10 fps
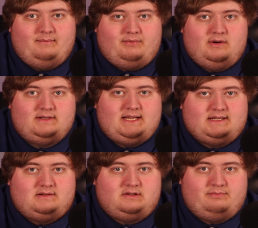
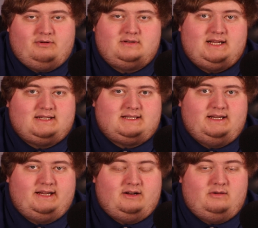protesters
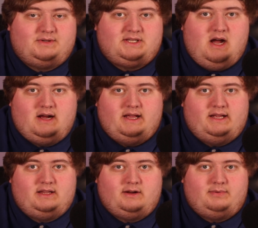protesting and almost knocking
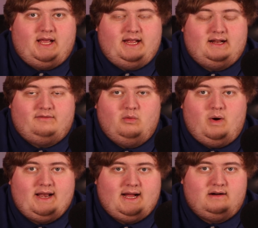in the gate of the
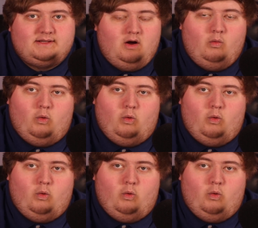White House.